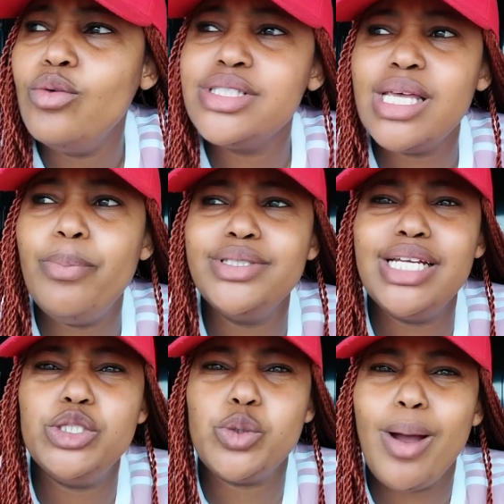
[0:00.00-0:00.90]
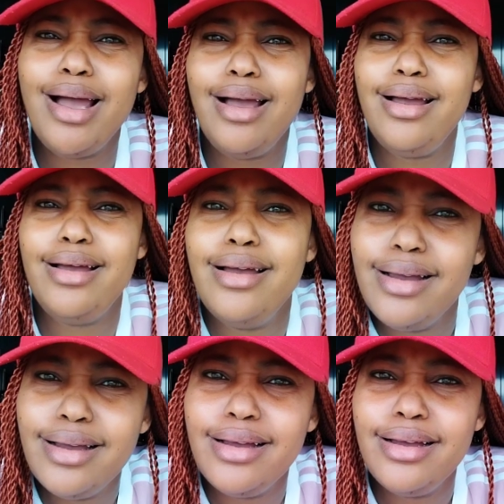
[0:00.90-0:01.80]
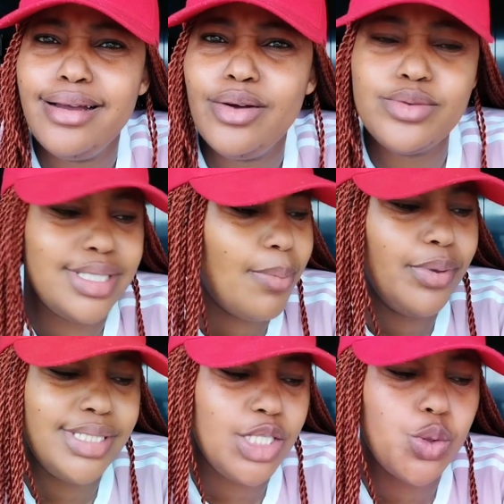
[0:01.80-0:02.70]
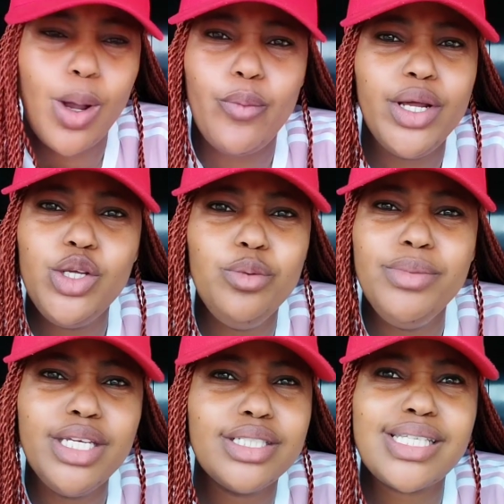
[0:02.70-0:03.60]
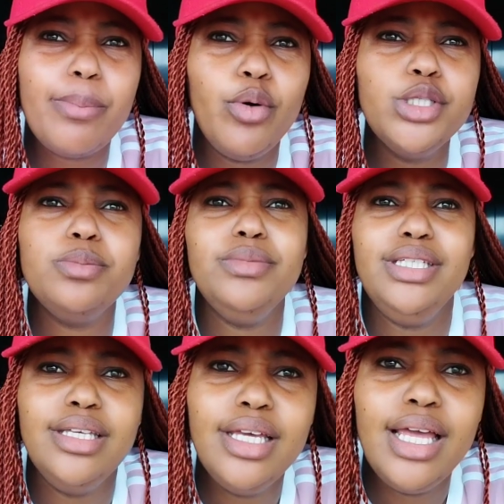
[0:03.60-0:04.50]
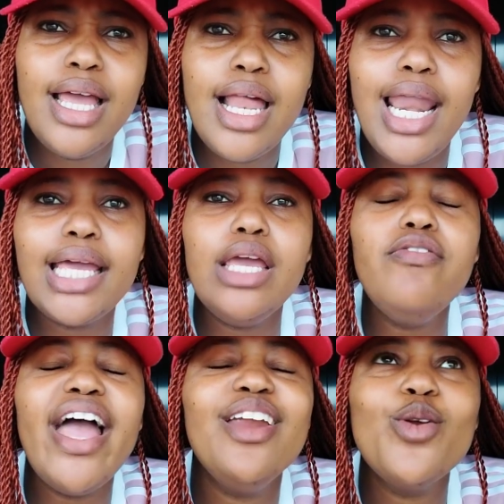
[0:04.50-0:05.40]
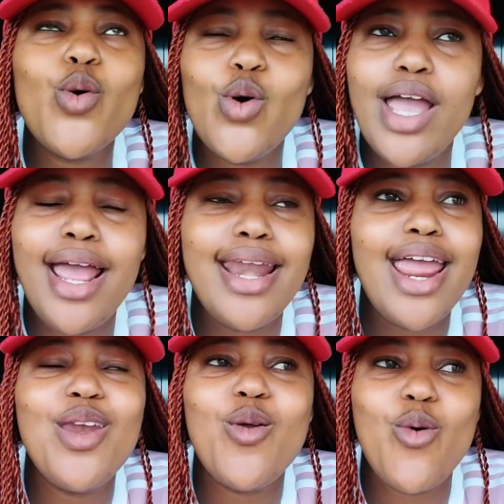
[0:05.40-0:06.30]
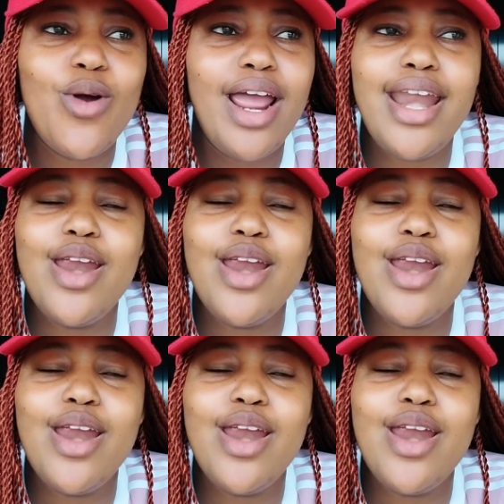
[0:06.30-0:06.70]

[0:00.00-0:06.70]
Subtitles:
unsupportajwang. What do you mean, support me? Like, if I know, and I know